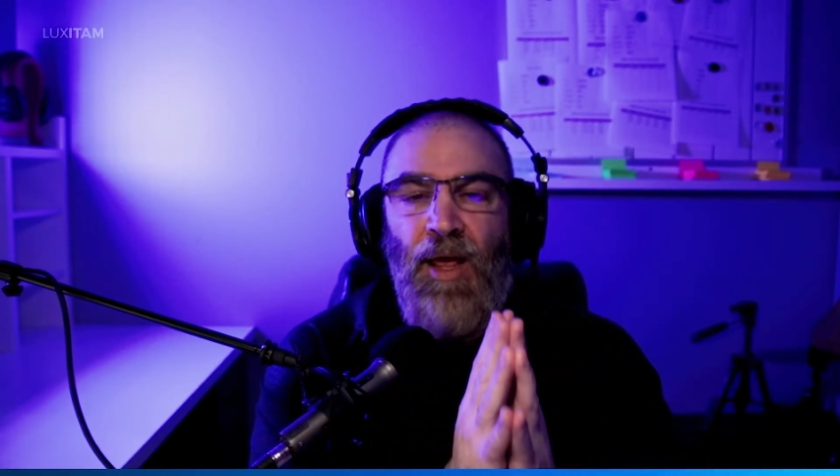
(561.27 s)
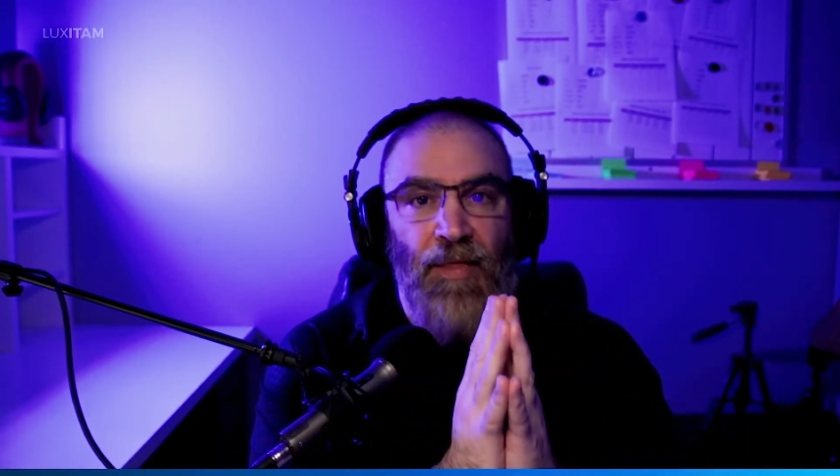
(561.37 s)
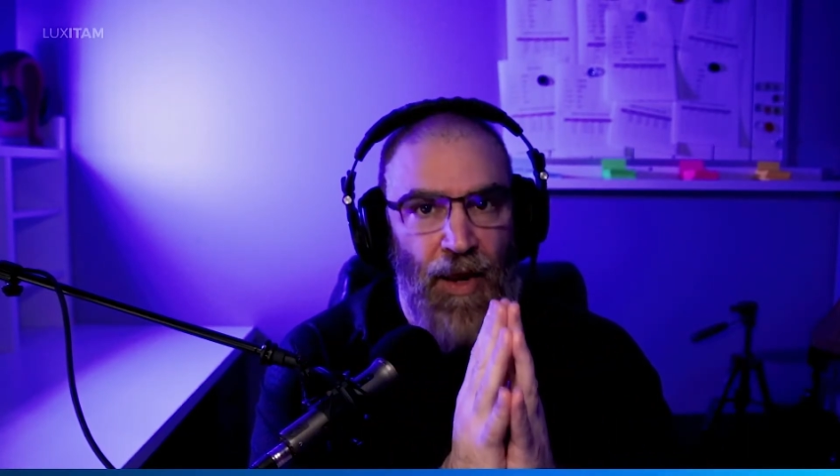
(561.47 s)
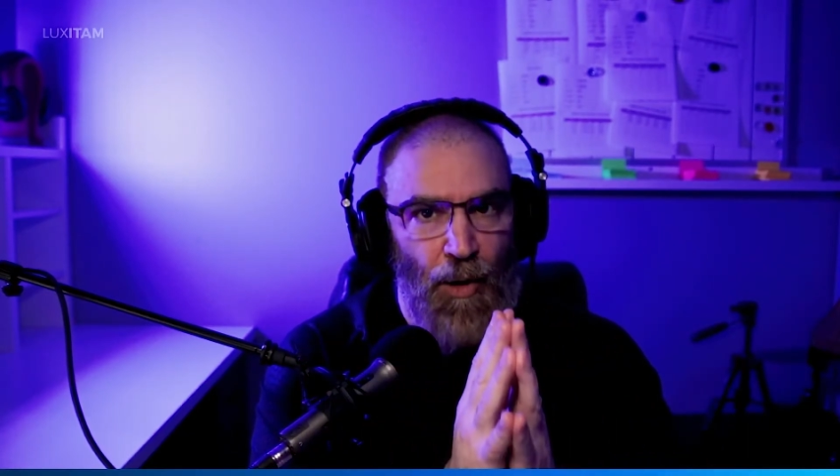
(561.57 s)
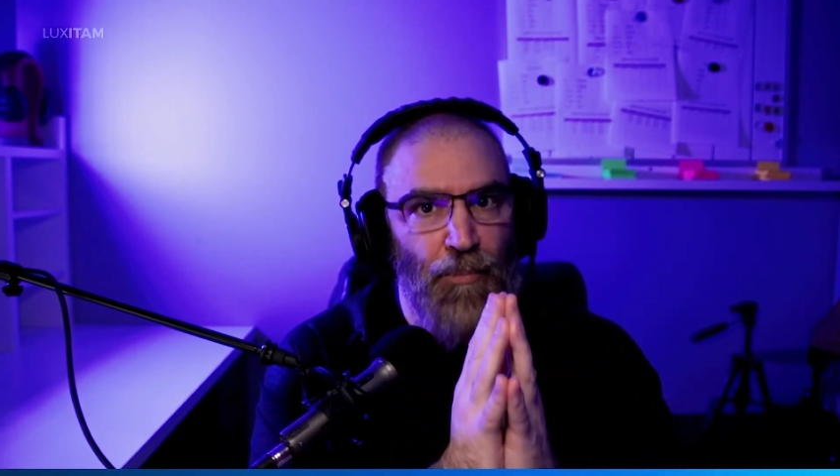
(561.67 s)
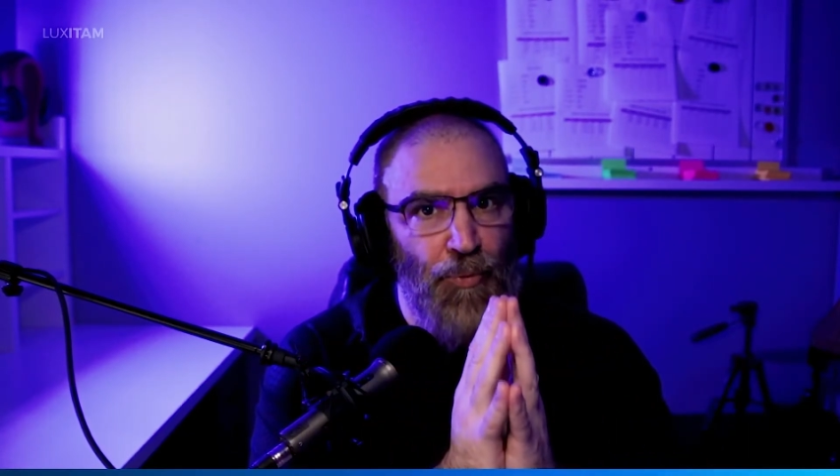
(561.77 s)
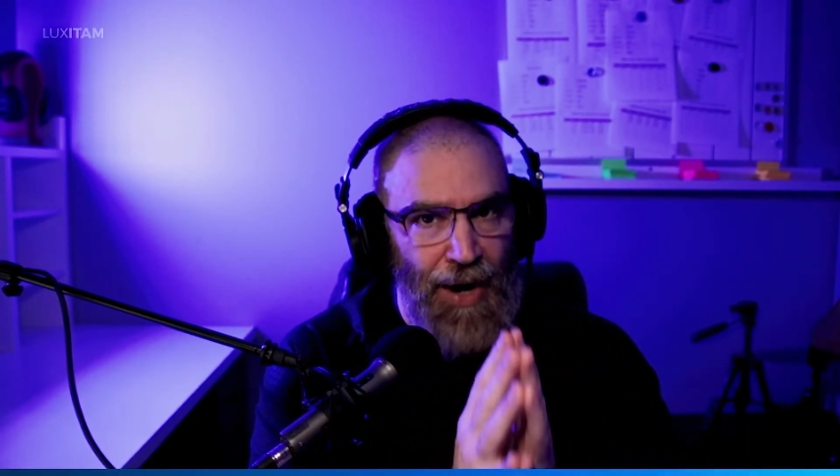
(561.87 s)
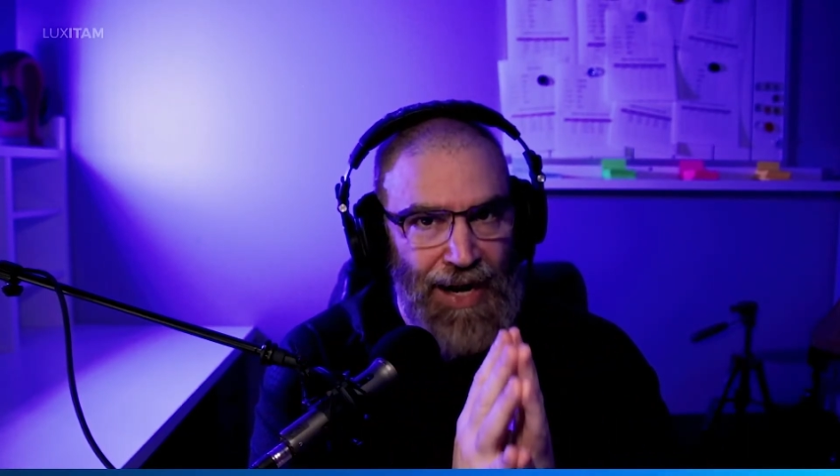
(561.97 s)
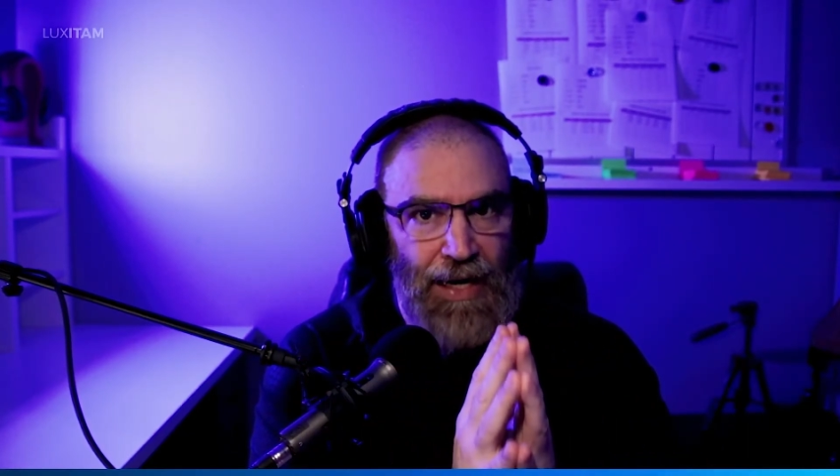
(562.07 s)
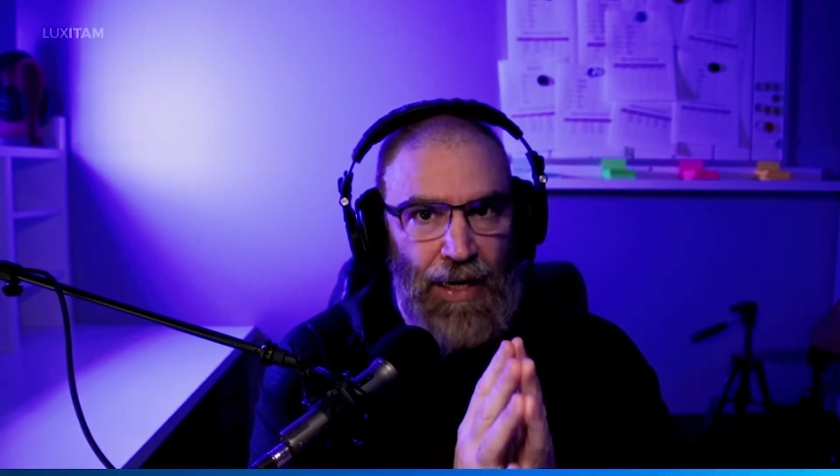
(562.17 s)
they are
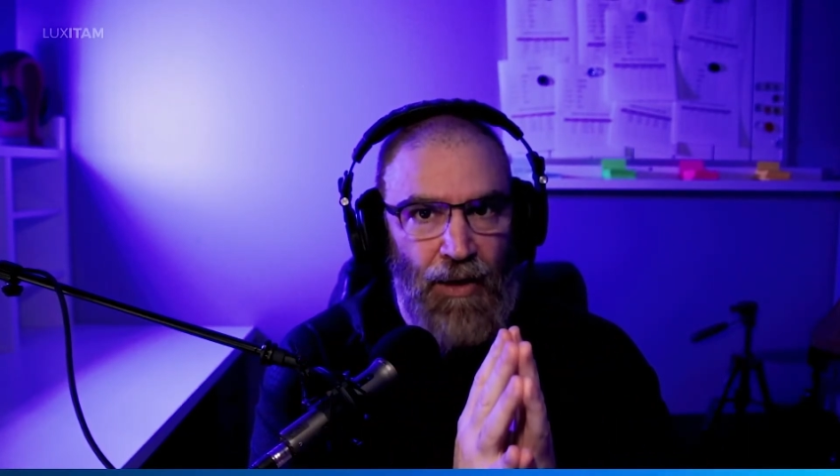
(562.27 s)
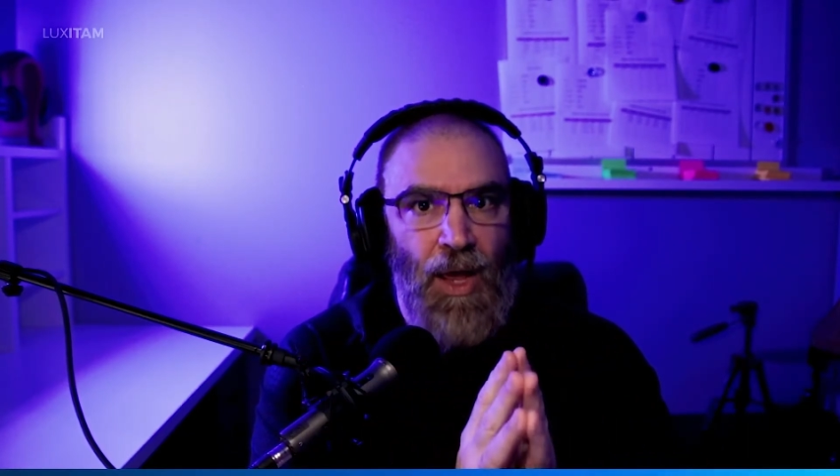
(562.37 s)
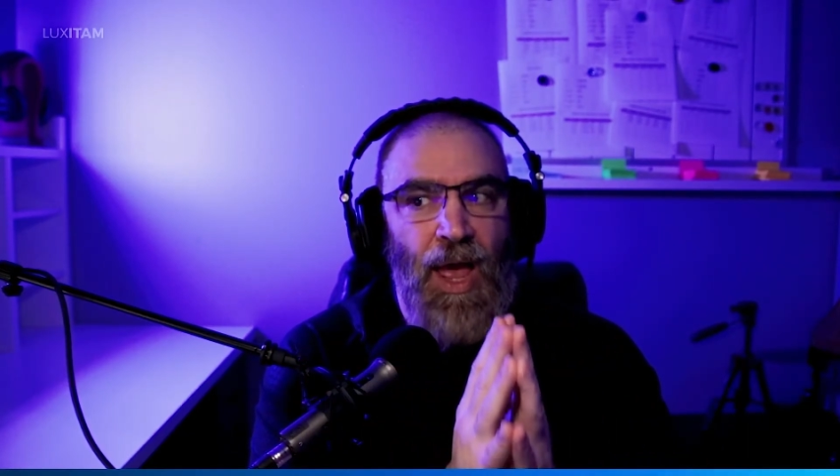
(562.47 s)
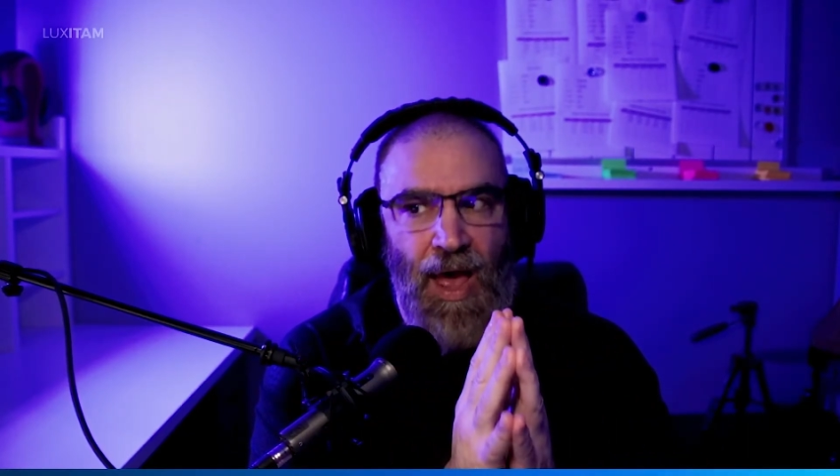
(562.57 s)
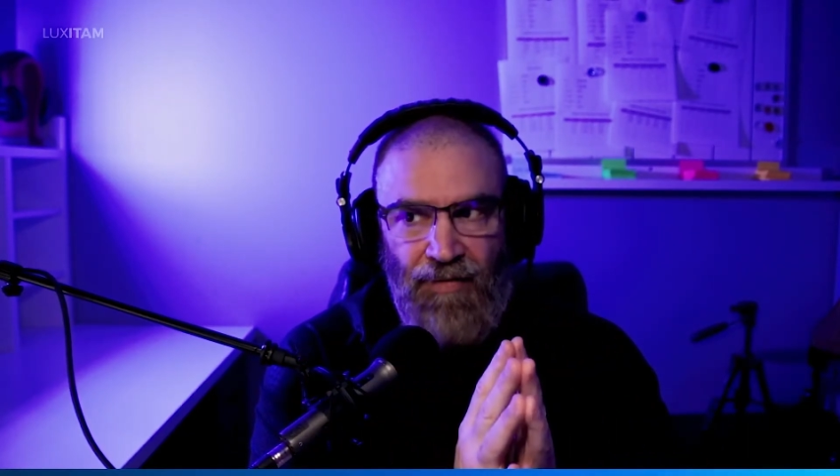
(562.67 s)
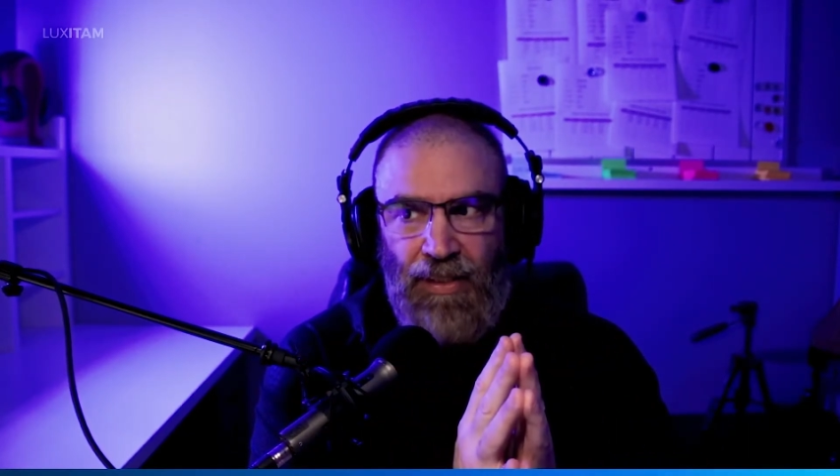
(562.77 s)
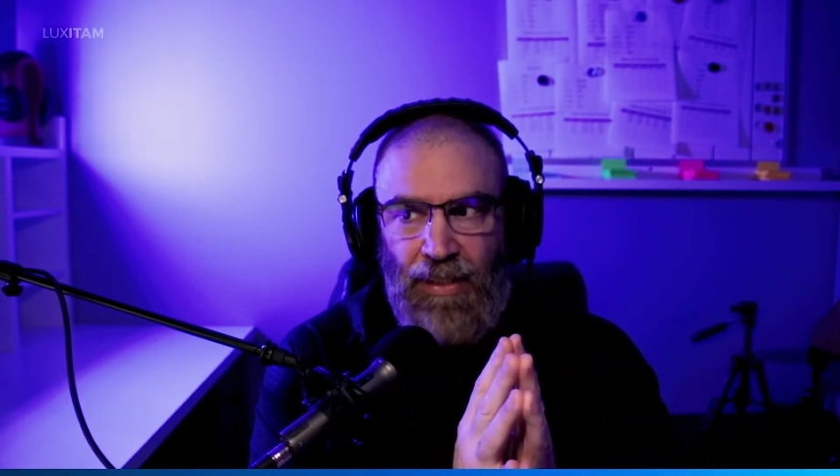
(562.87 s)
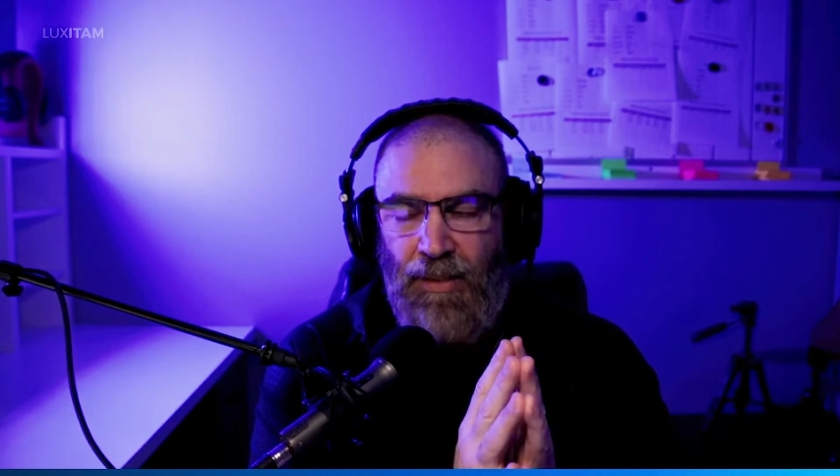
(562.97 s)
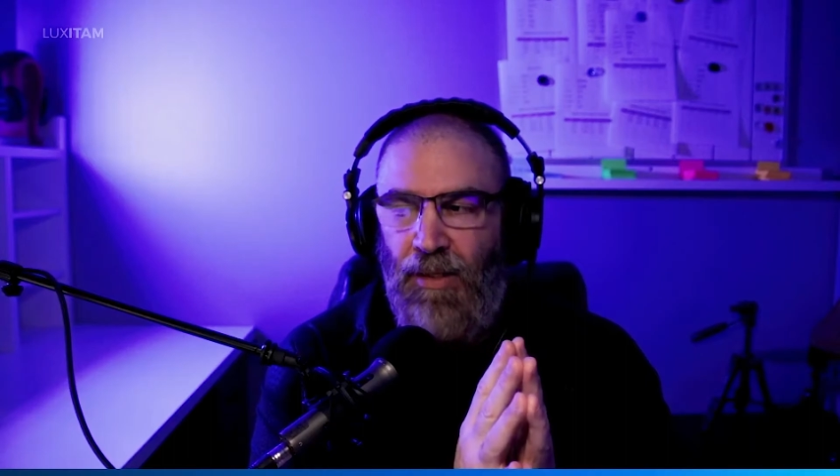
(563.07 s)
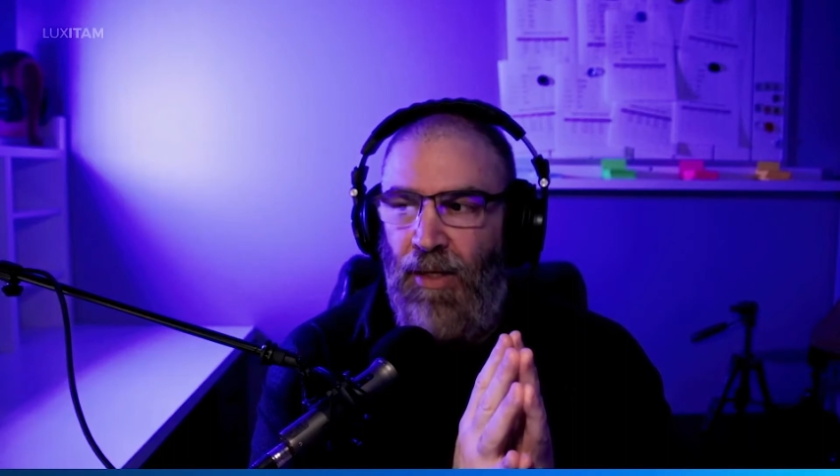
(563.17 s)
branding heavily.